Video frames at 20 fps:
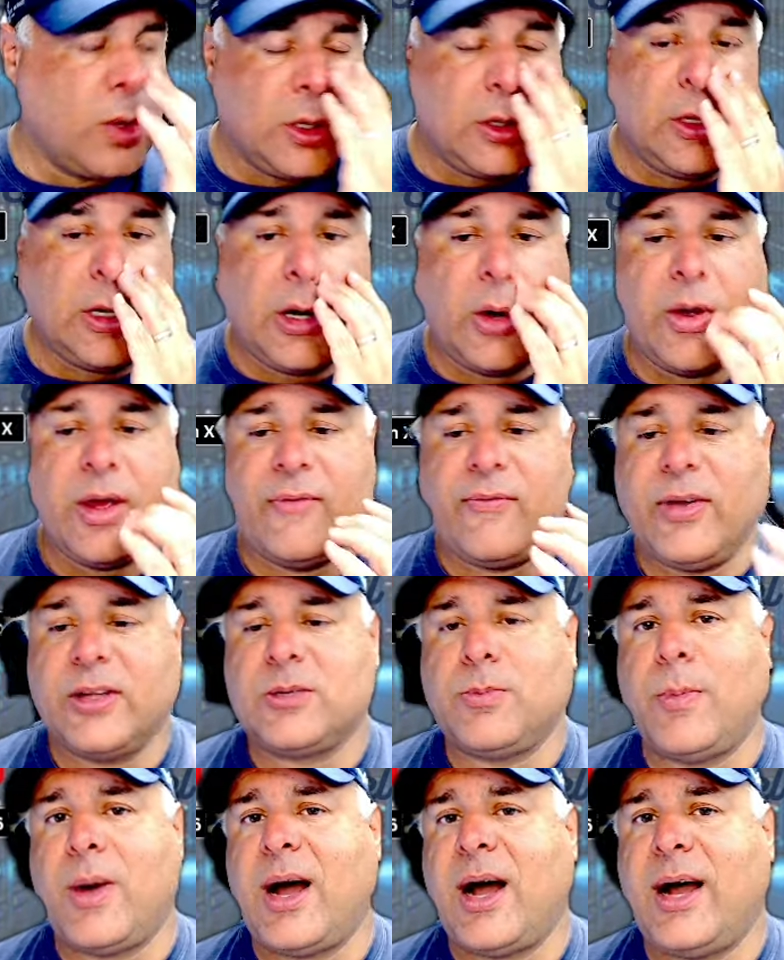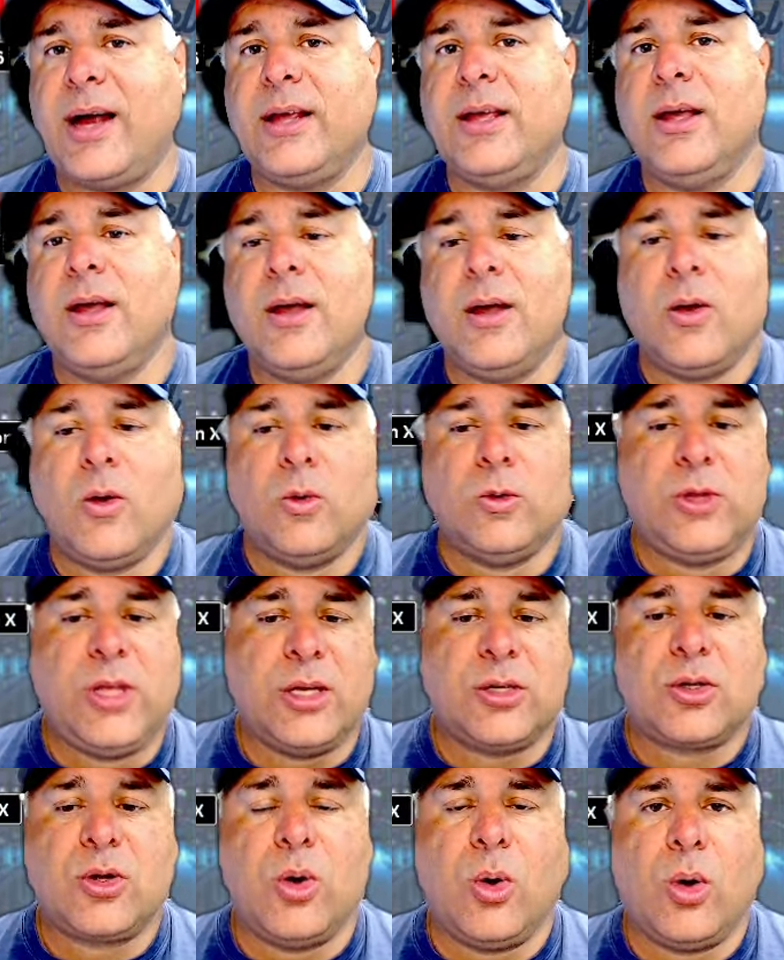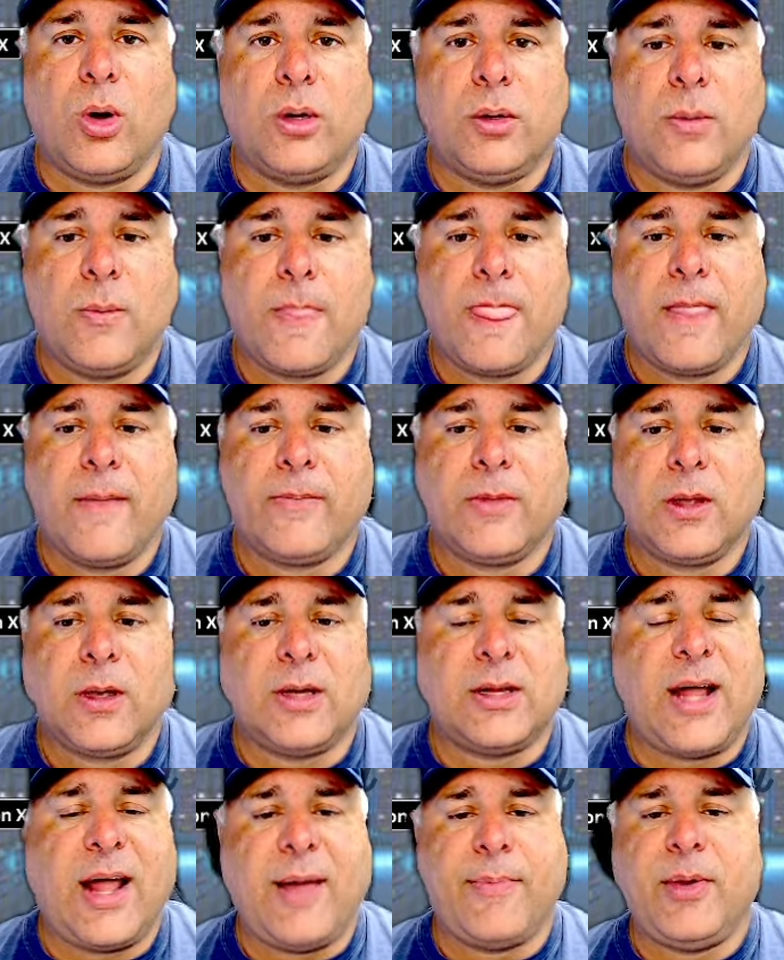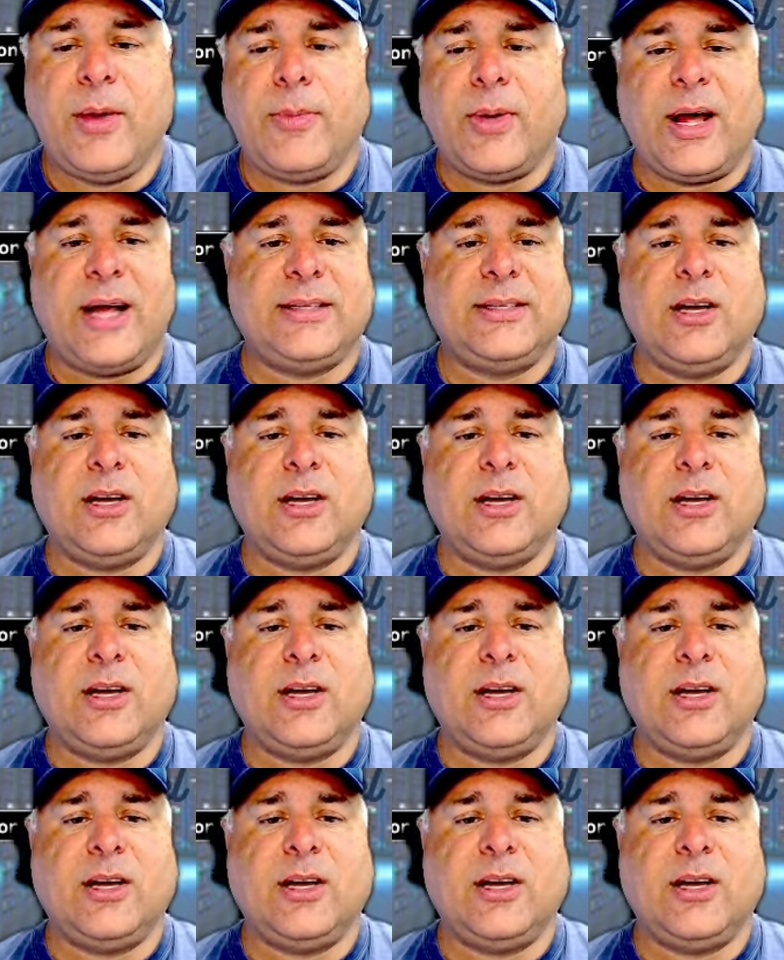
know if it's my Discord, because I tell